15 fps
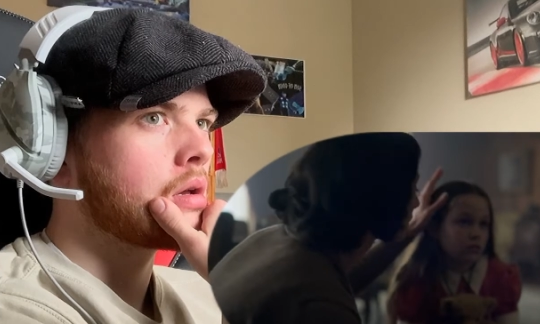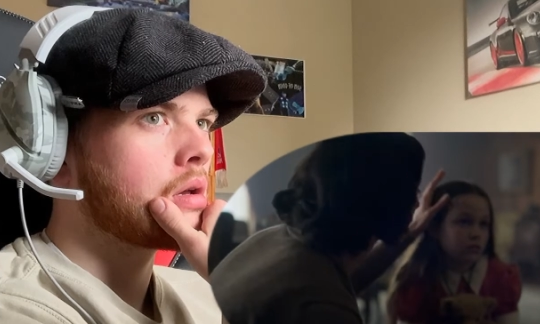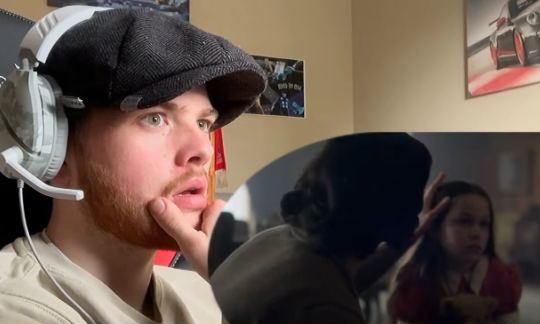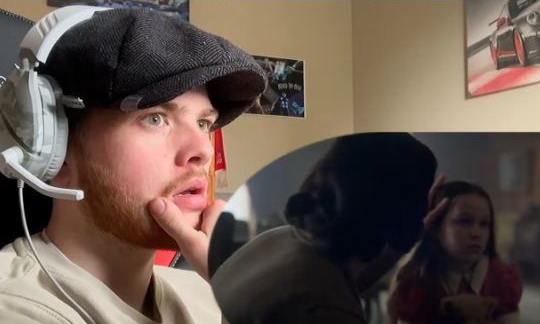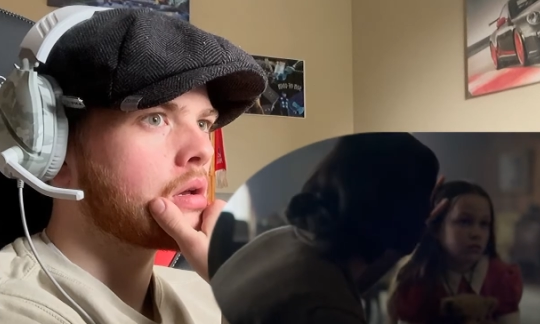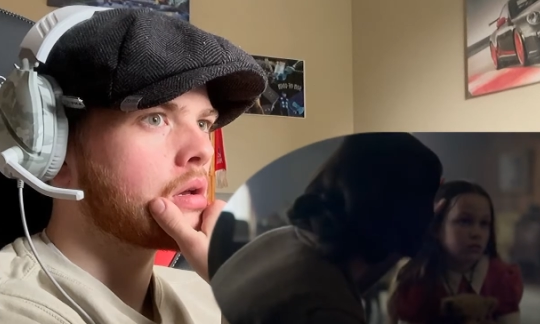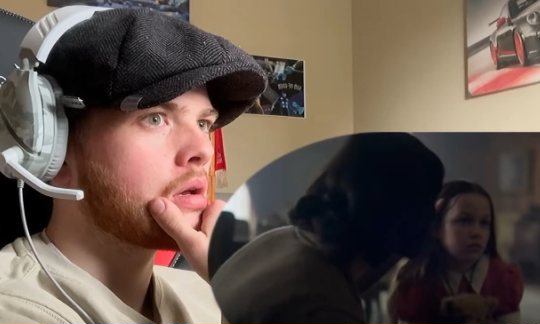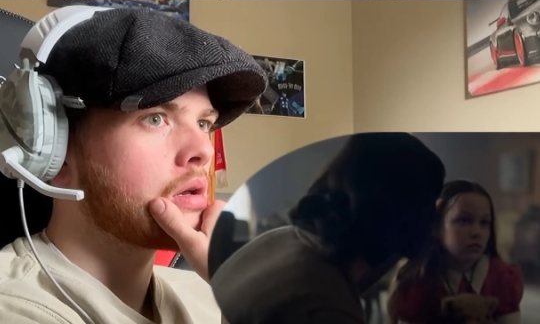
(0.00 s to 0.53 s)

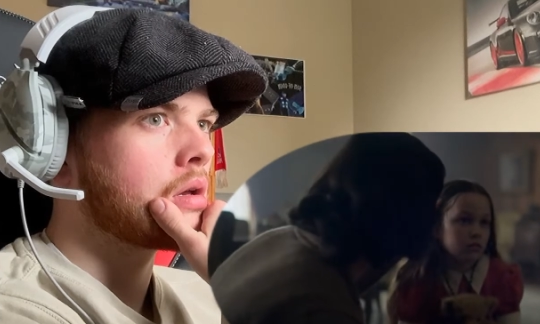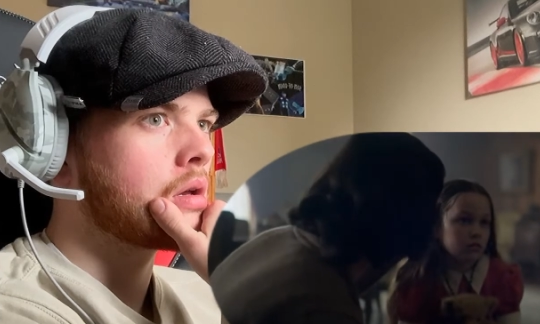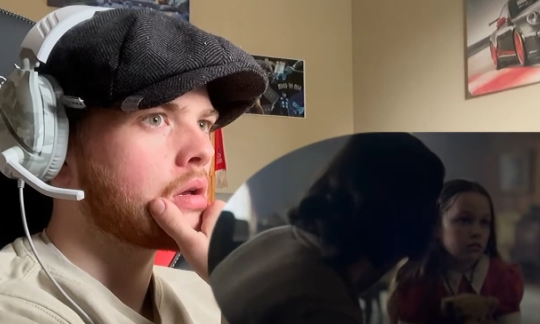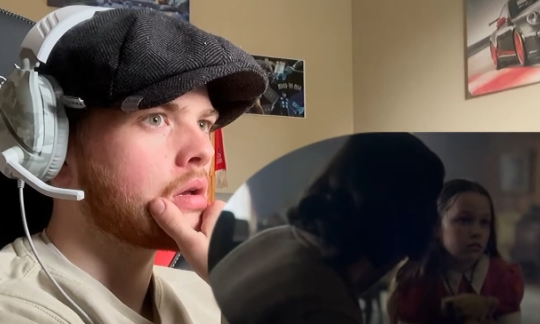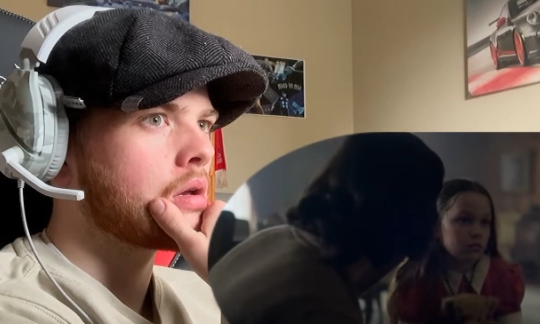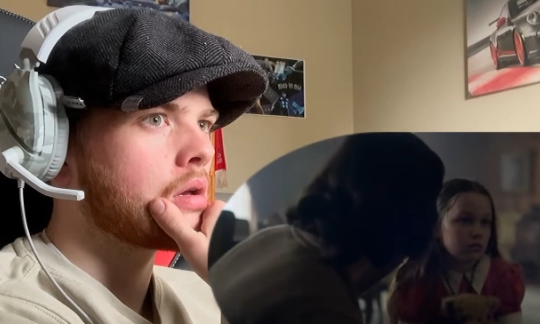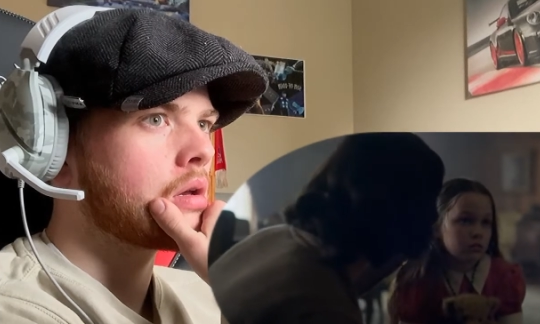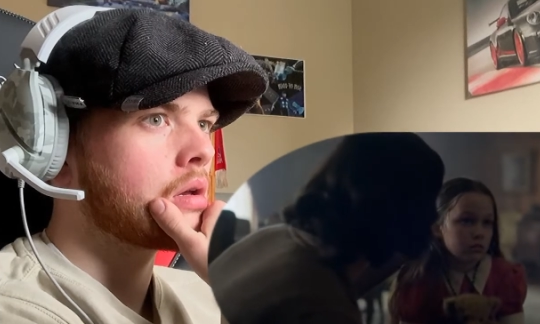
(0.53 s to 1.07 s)

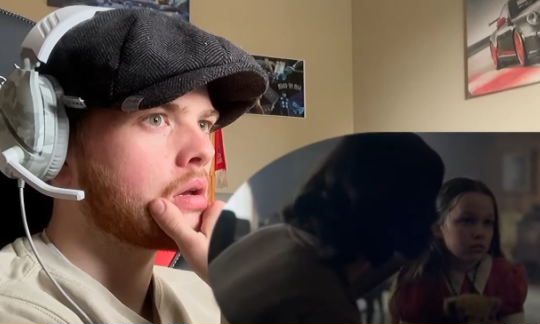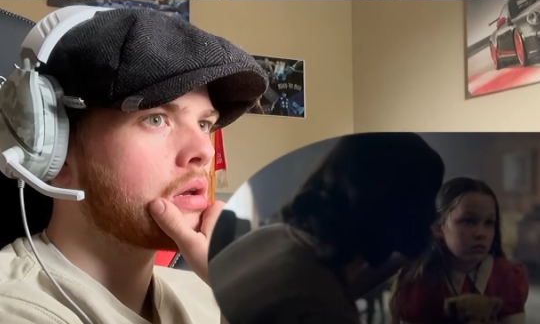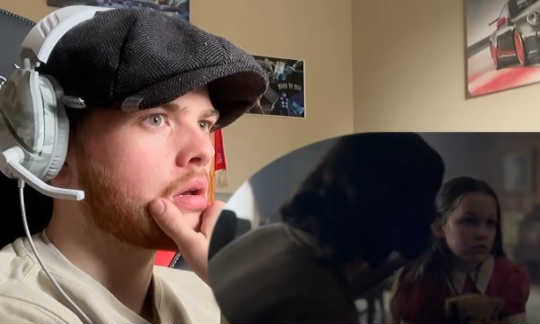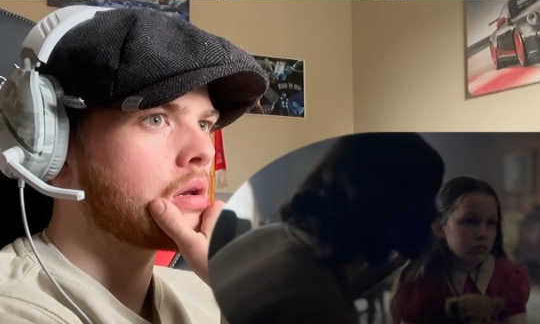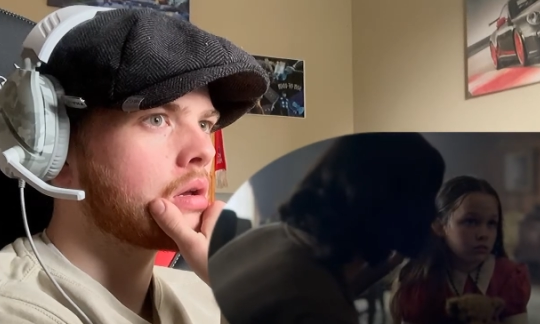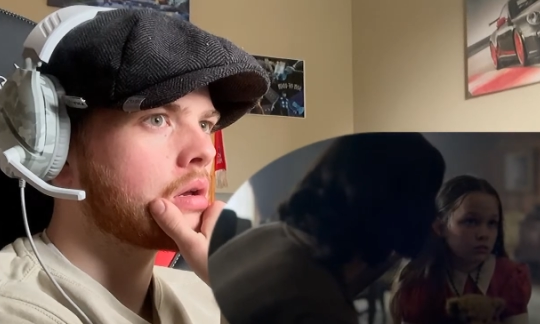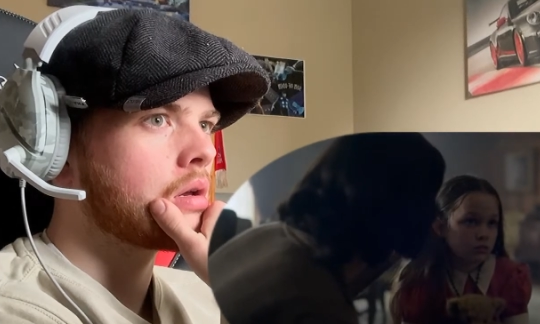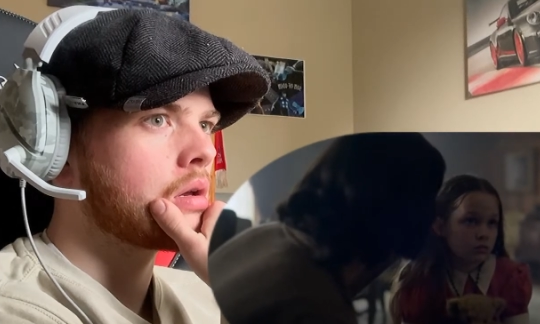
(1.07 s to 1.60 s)

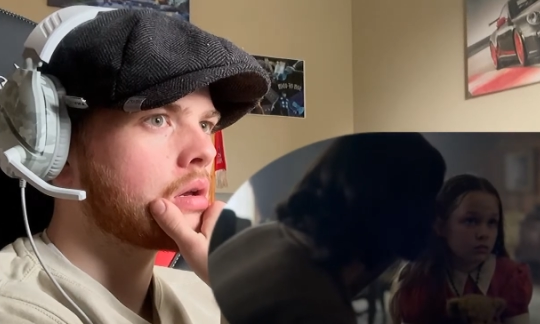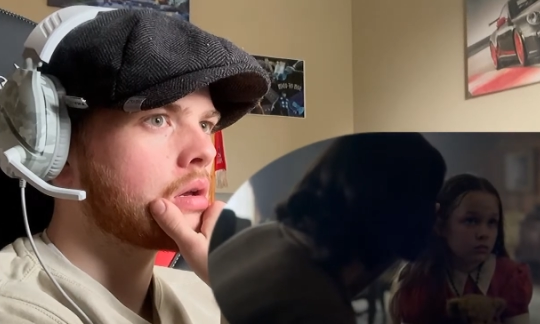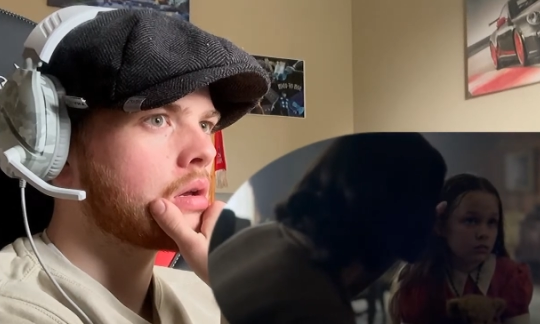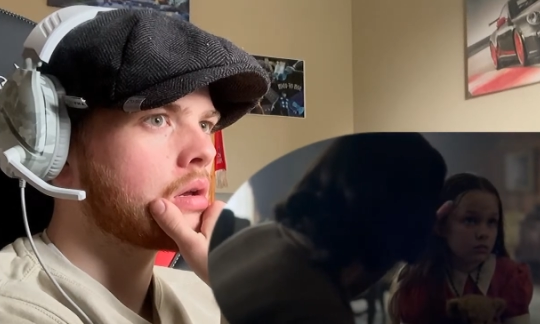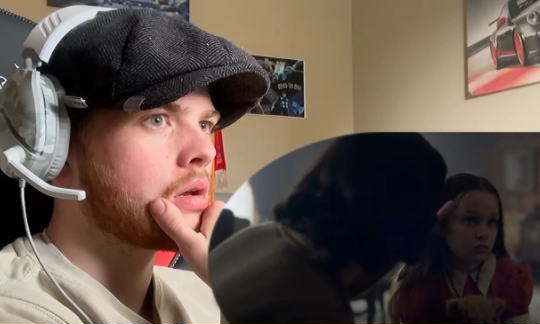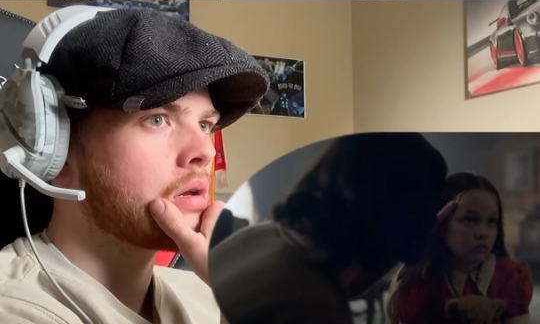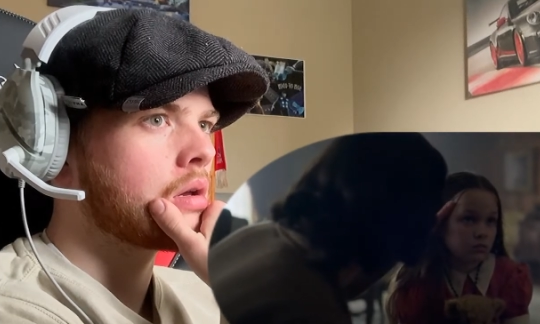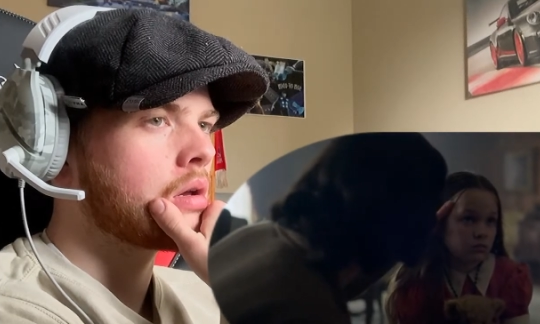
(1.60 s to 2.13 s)

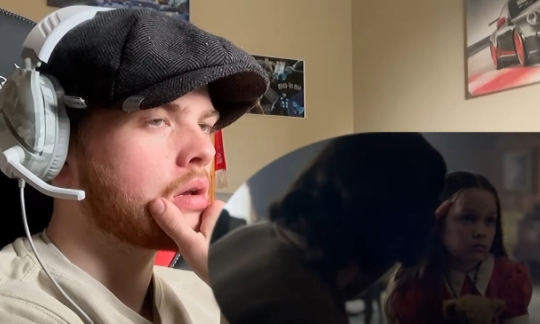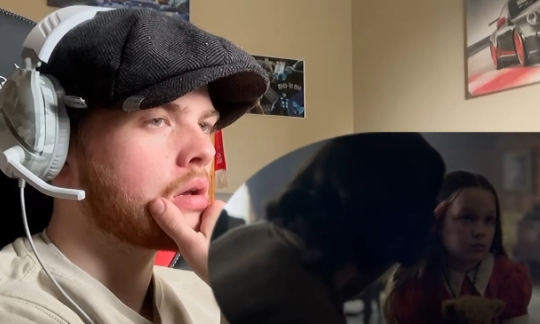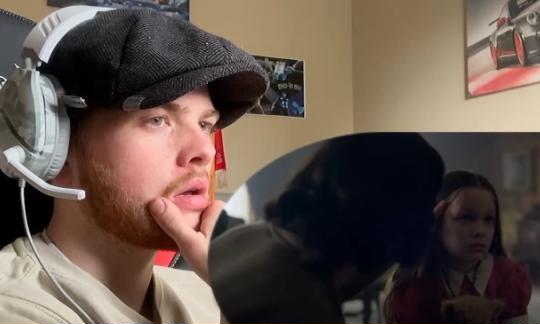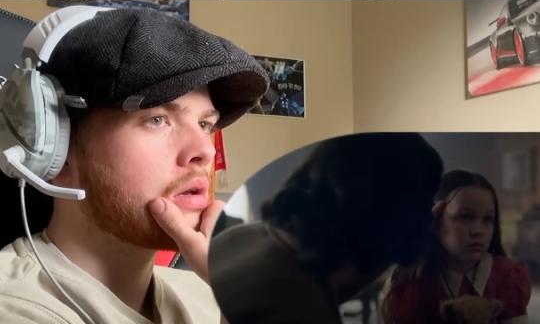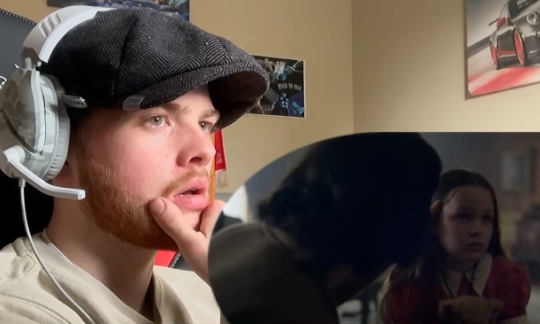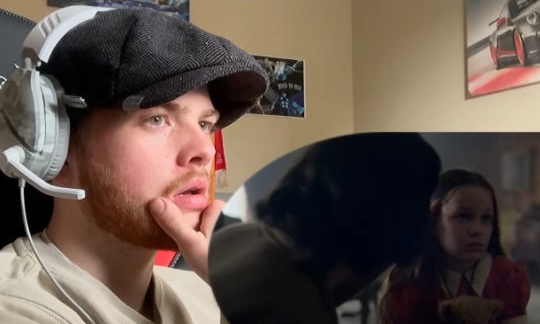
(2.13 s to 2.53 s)
Nobody speaks.